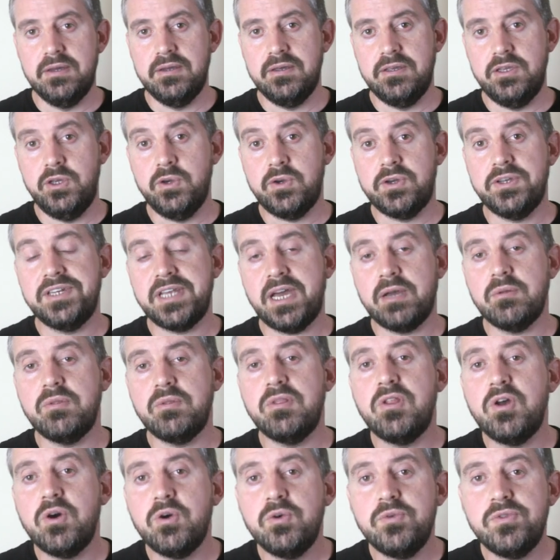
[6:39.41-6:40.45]
You can
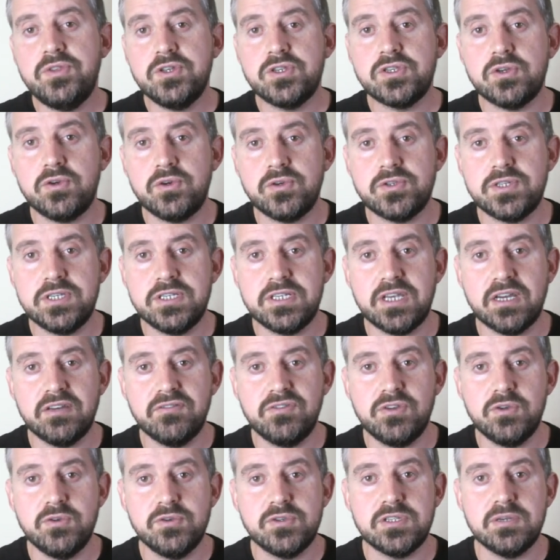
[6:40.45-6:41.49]
download the sources I've
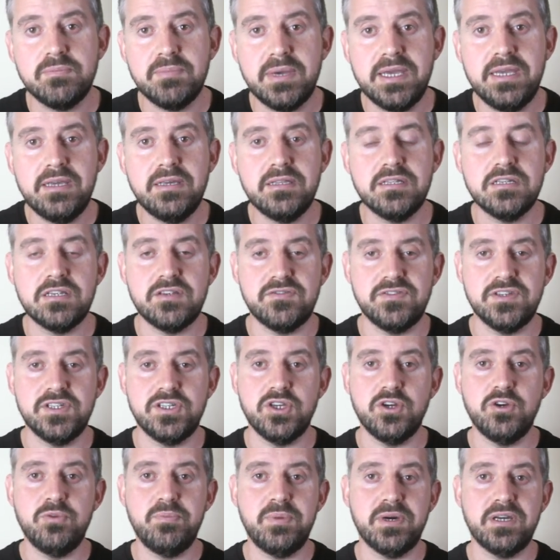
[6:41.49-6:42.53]
used to make this
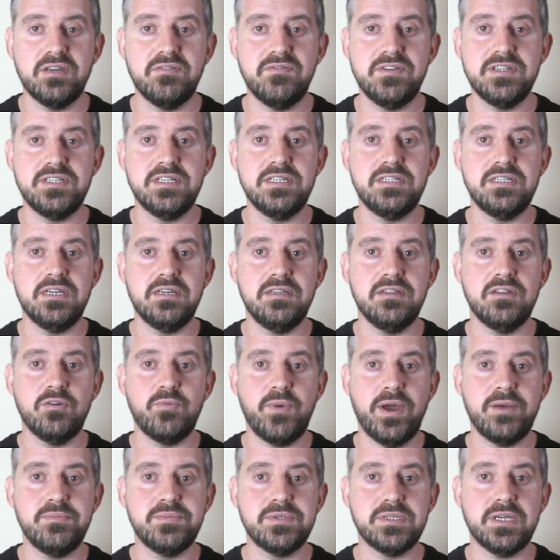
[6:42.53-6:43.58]
video by visiting the
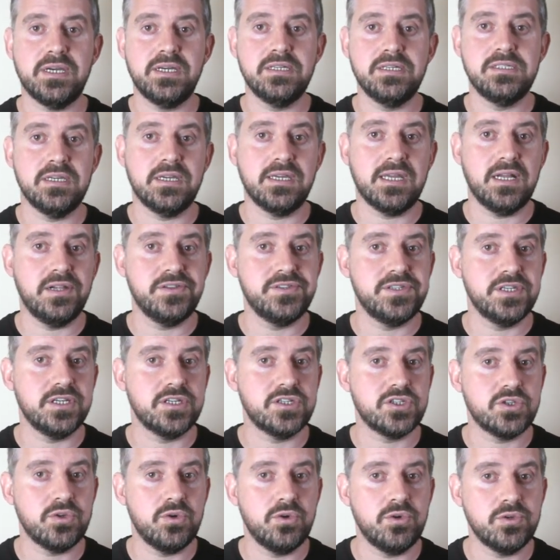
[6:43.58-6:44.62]
website at
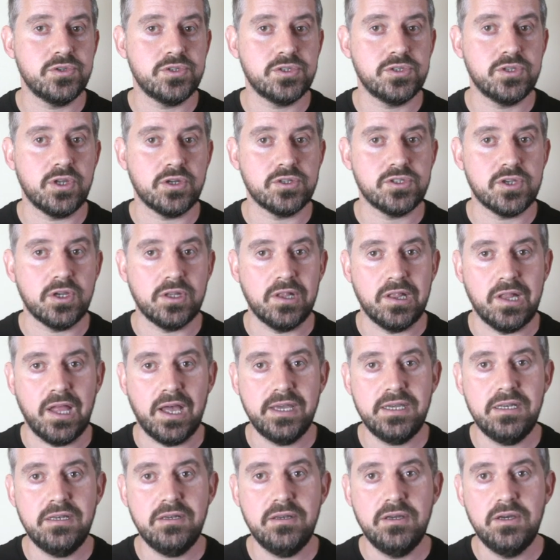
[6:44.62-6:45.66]

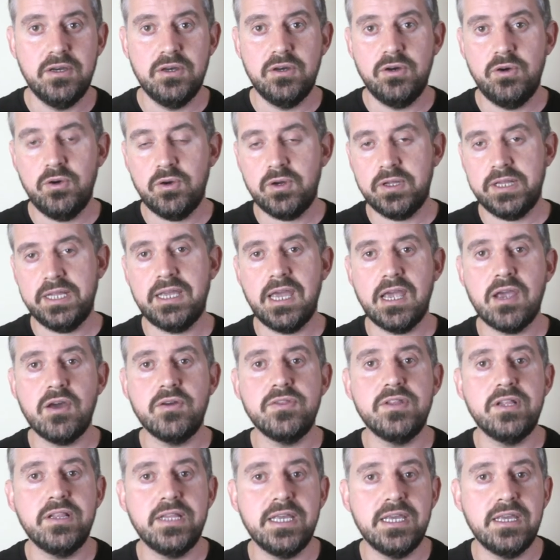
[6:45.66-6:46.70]
celticsource.online or clicking
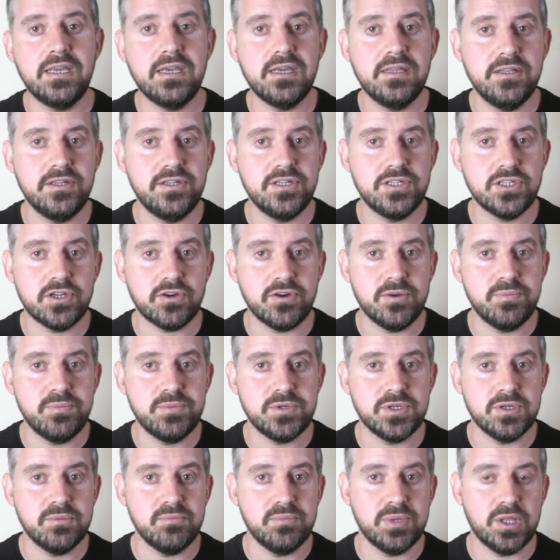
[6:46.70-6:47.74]
on the link in the
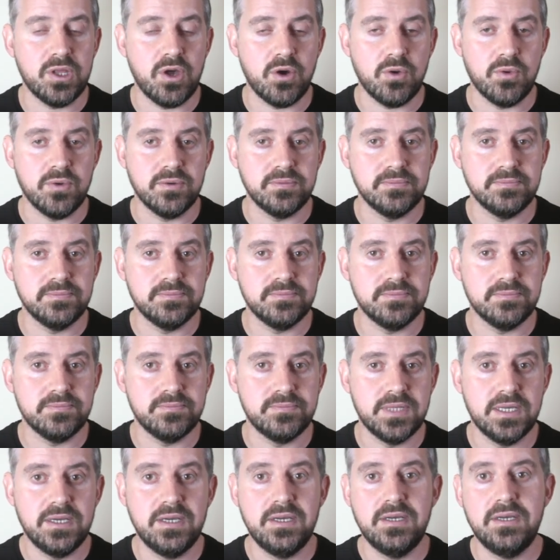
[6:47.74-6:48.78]
description below.
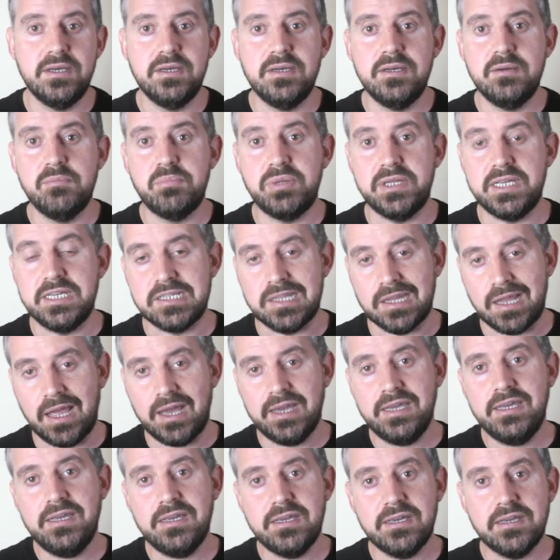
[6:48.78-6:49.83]
Please
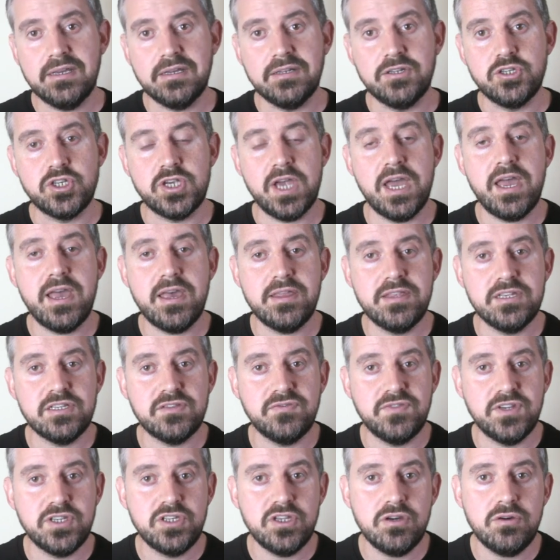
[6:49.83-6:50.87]
like and share this
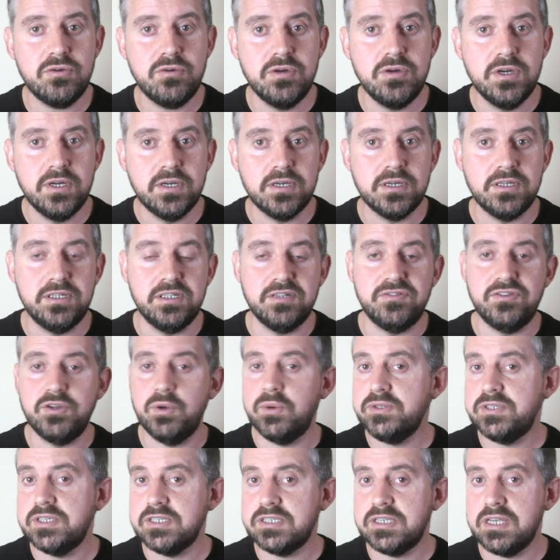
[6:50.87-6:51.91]
video, and if you
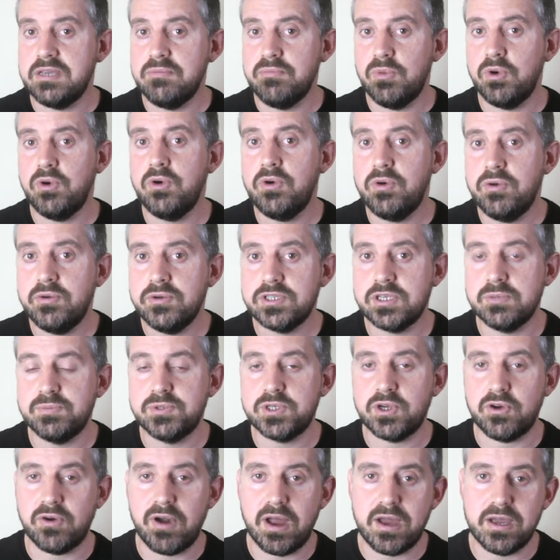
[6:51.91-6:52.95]
want to see more,
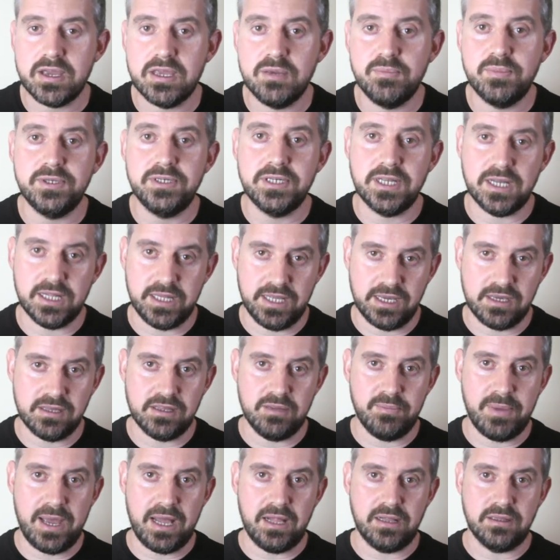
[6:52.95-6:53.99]
subscribe and click
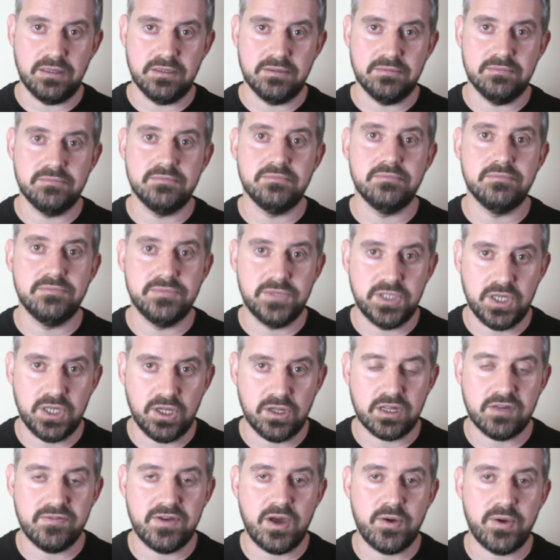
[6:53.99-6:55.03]
the bell.
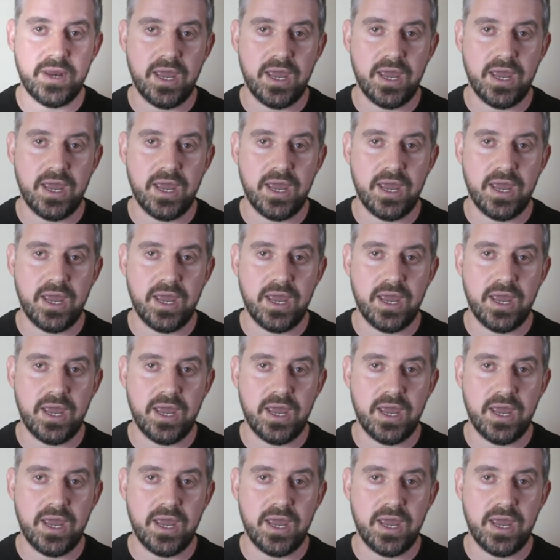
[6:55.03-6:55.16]
Diolch yn fawr